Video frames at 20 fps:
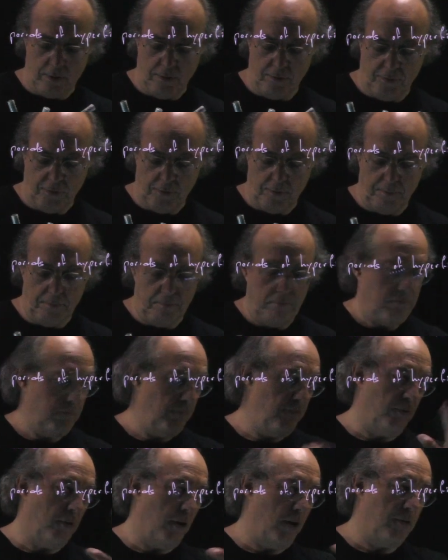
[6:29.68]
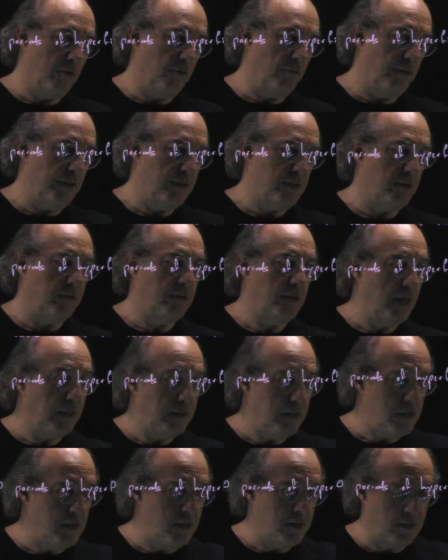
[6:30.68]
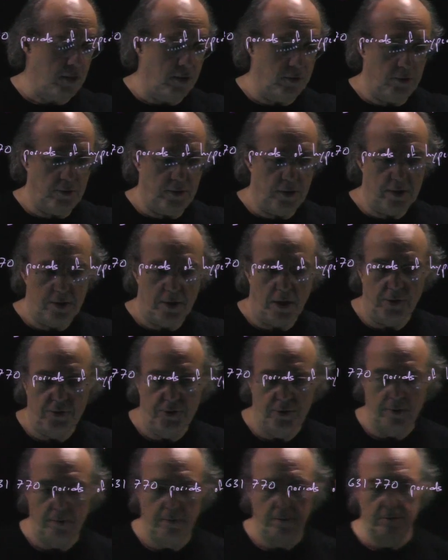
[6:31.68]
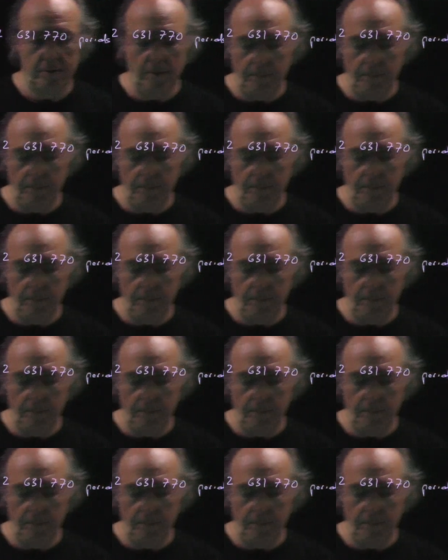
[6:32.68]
for other reasons. And this is under discussion. So